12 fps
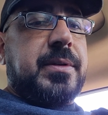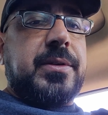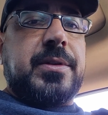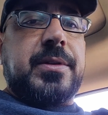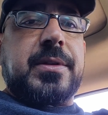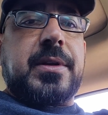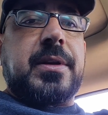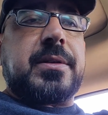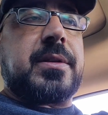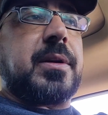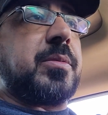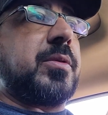engine's gonna
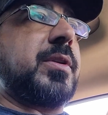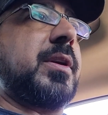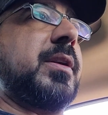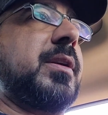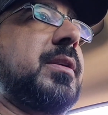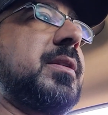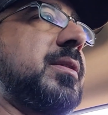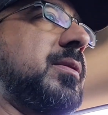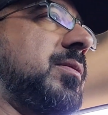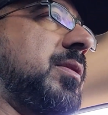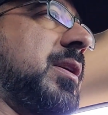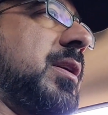stop rotating, we're